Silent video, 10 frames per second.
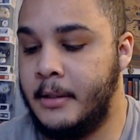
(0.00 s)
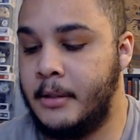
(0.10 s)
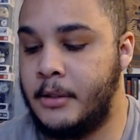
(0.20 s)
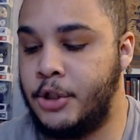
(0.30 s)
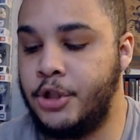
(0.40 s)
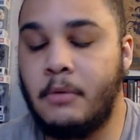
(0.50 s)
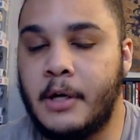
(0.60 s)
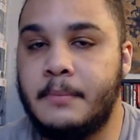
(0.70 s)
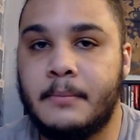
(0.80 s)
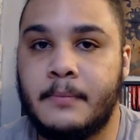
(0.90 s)
Show
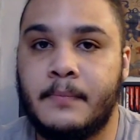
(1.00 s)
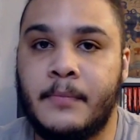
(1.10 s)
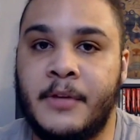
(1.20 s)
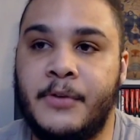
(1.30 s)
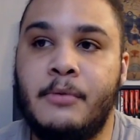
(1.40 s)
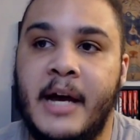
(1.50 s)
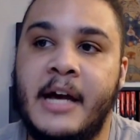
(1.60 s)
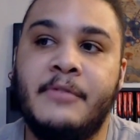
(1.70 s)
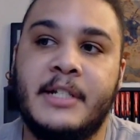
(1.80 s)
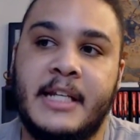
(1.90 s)
up. If you
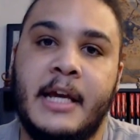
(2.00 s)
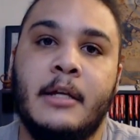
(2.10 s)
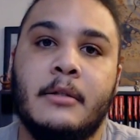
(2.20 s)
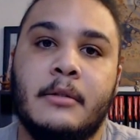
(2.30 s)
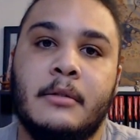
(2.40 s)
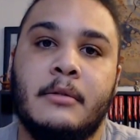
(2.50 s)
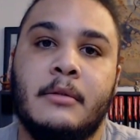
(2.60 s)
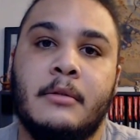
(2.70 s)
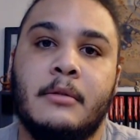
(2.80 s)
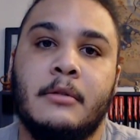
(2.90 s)
have a date,
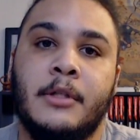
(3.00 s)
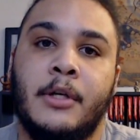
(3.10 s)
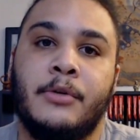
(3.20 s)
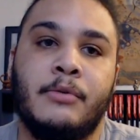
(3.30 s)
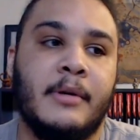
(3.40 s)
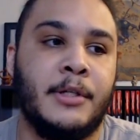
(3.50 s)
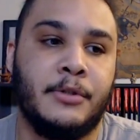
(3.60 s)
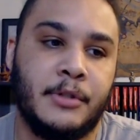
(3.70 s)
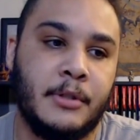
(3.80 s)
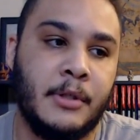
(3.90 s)

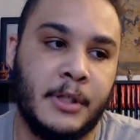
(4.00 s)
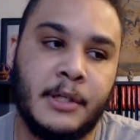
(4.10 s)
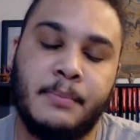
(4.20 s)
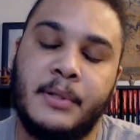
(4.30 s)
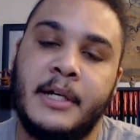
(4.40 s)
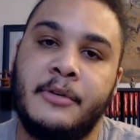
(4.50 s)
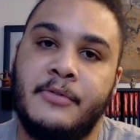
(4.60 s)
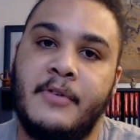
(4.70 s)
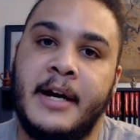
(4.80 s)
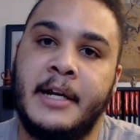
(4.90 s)
you're gonna play on
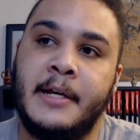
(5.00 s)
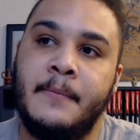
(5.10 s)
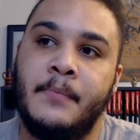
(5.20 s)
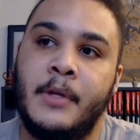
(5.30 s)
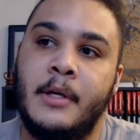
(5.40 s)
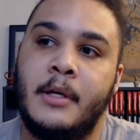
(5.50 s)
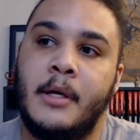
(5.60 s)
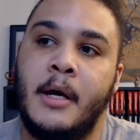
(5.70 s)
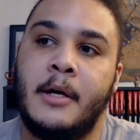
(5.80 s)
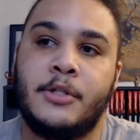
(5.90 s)
Friday.
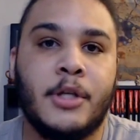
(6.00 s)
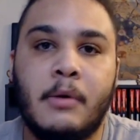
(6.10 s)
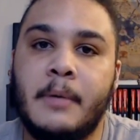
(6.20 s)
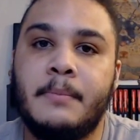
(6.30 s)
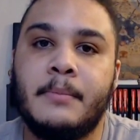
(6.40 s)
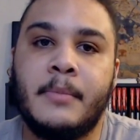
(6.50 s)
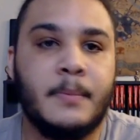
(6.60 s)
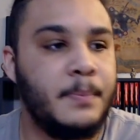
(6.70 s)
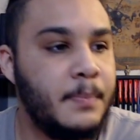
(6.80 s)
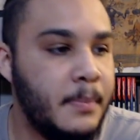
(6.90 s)
Show up.
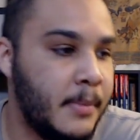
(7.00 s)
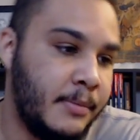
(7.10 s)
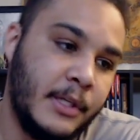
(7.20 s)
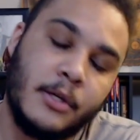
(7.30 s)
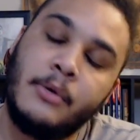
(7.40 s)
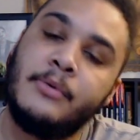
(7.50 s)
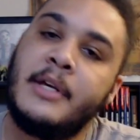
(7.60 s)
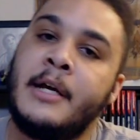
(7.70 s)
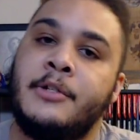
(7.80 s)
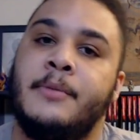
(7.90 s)
Go the
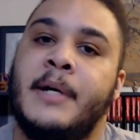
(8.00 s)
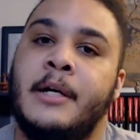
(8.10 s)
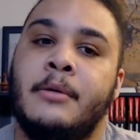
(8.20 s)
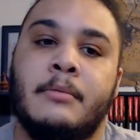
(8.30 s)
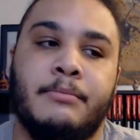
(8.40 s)
extra mile.